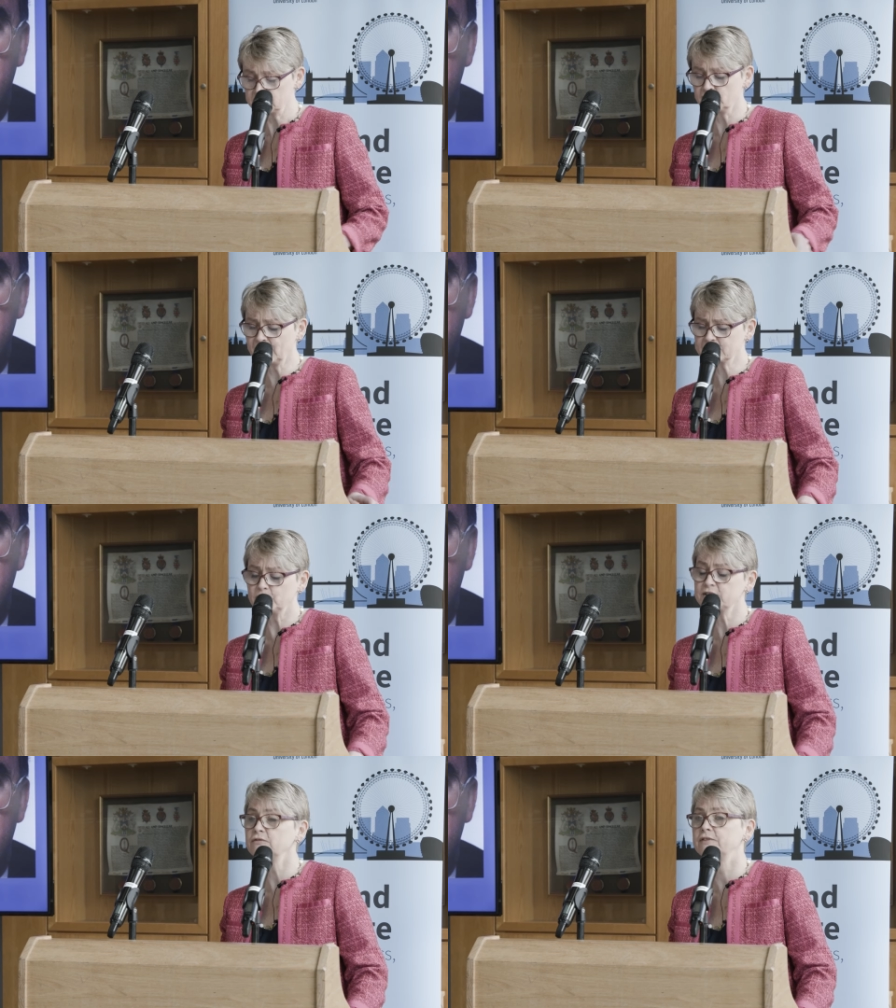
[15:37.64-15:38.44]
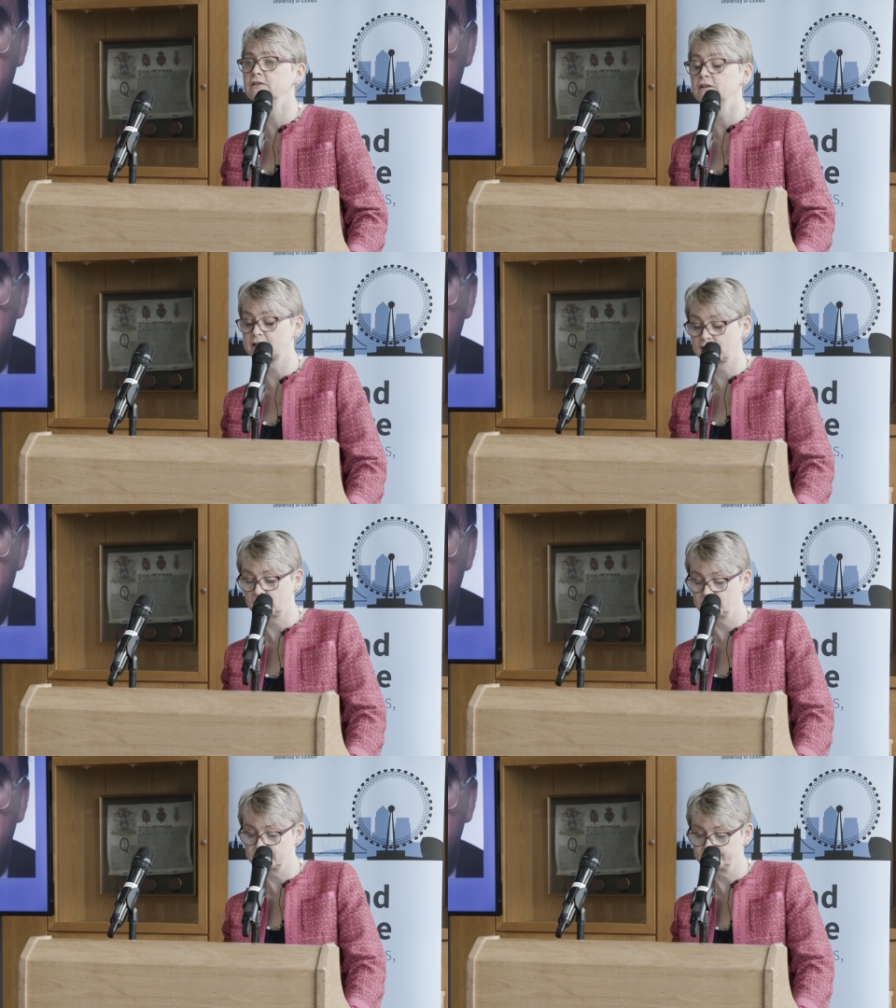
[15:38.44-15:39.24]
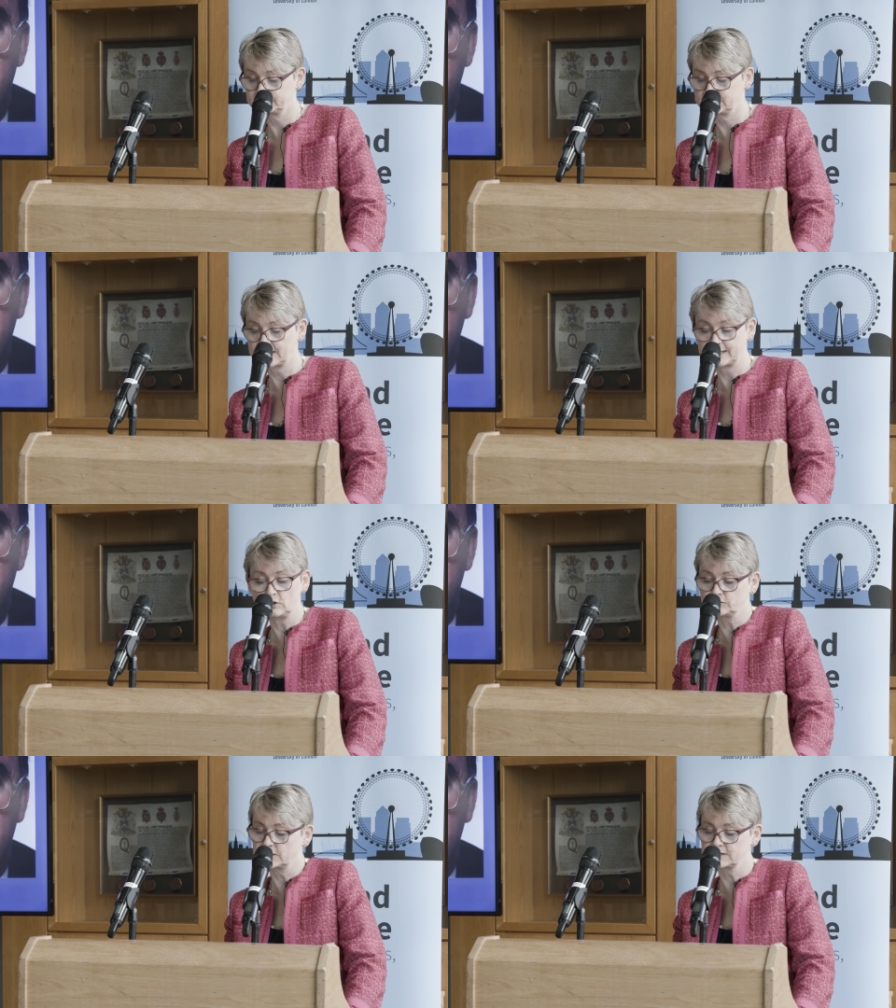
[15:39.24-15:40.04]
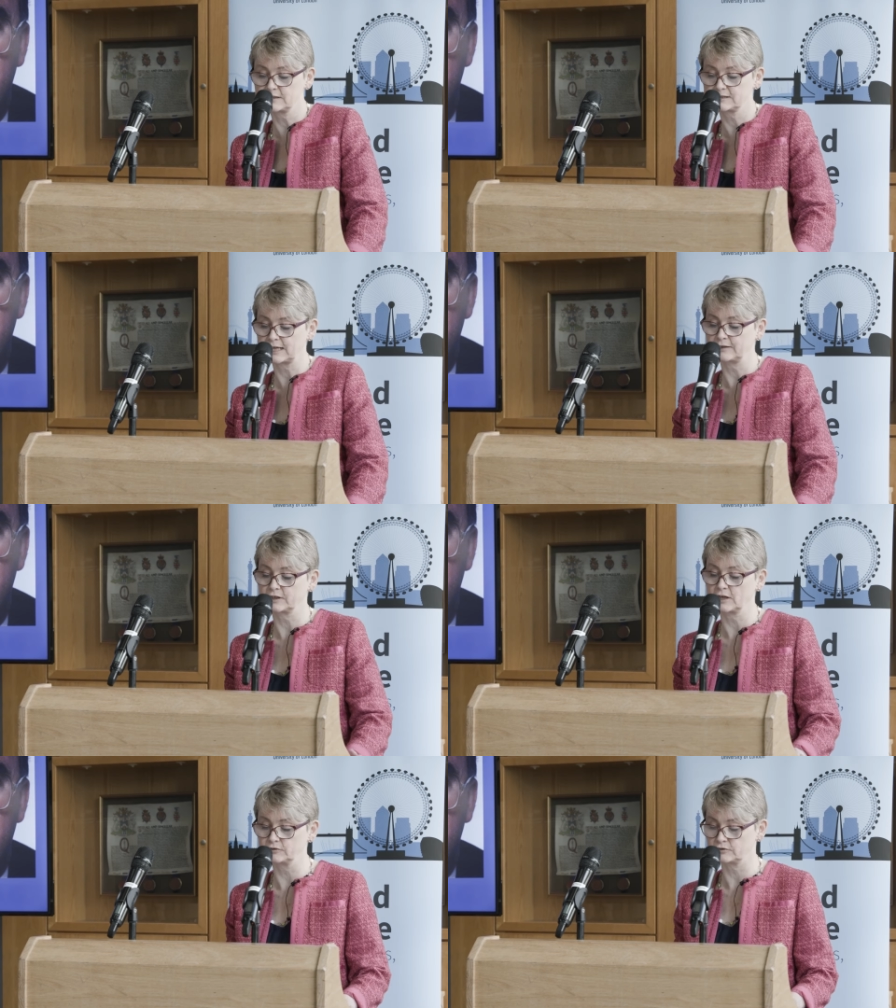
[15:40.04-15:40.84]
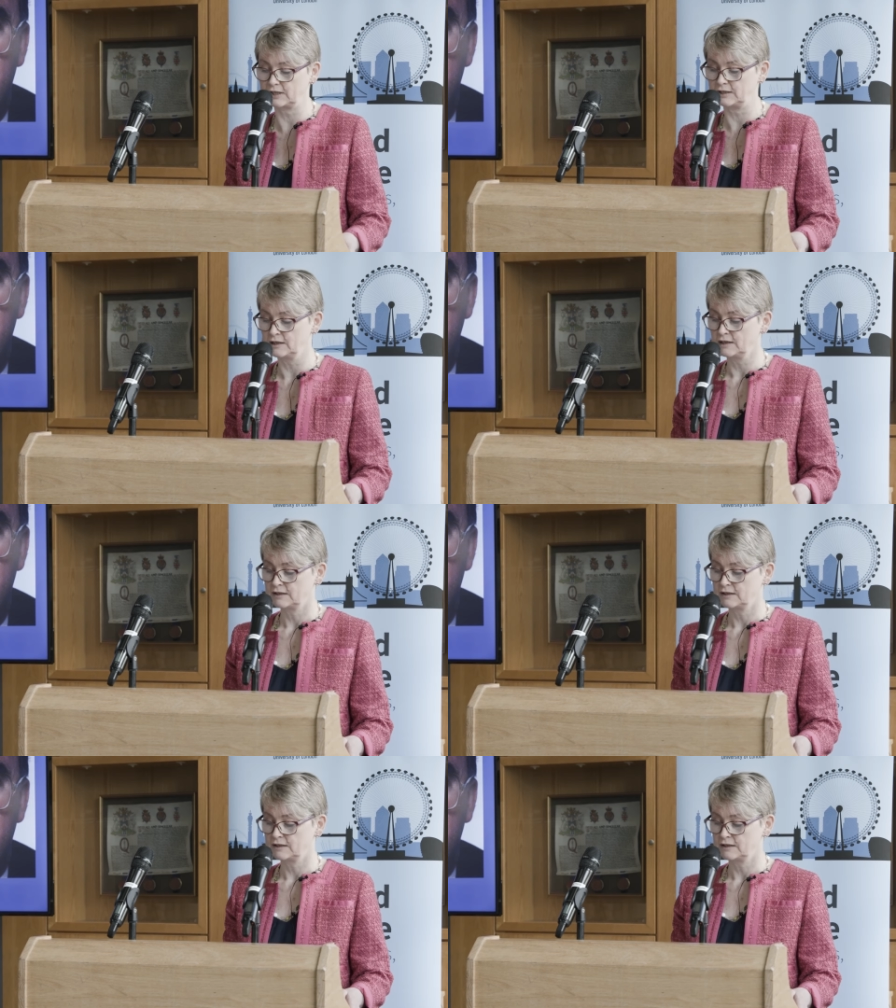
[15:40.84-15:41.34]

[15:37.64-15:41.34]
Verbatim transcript: So, yes, we do feel those echoes today, not just in the state of the country,